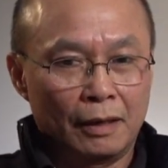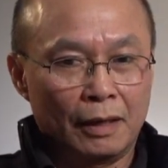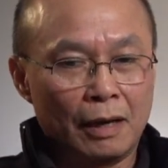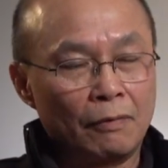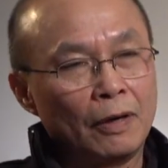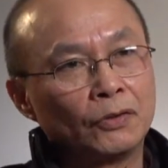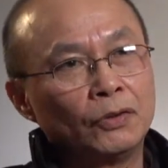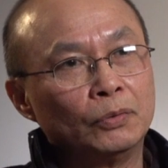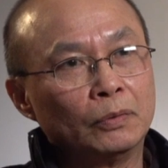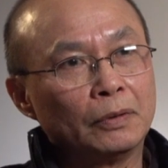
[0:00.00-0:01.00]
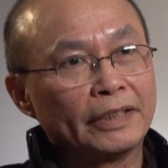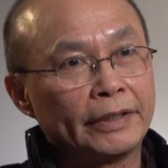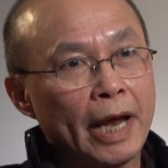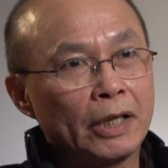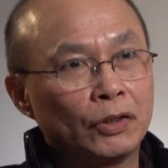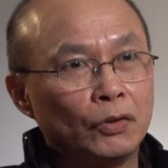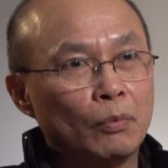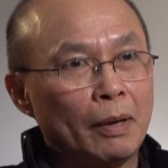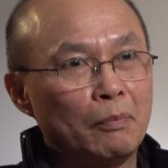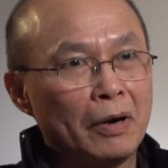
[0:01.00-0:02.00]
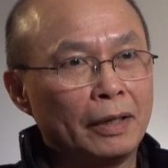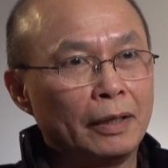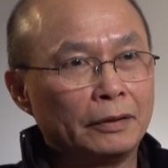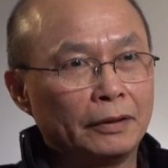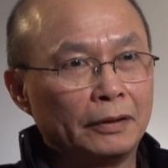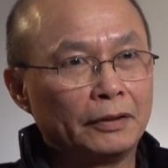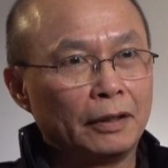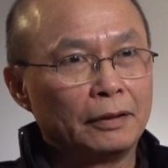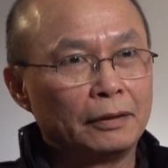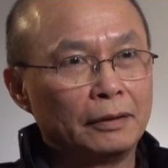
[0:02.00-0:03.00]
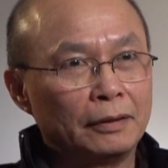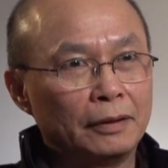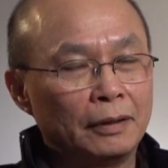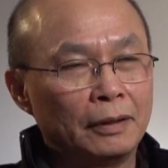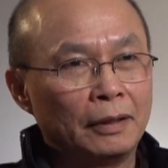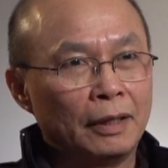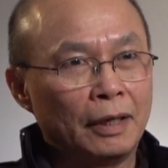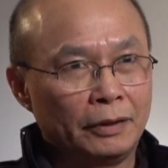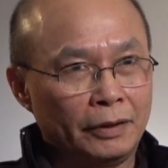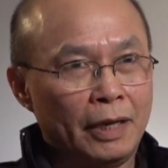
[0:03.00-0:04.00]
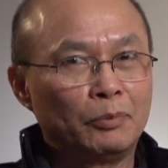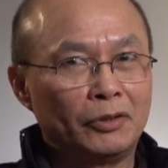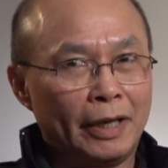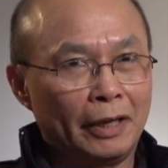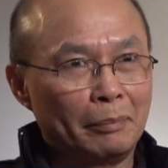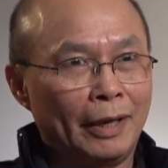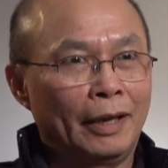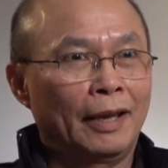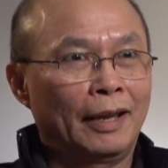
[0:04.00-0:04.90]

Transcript: And I was too attached to my brother and sister. And she had to take me.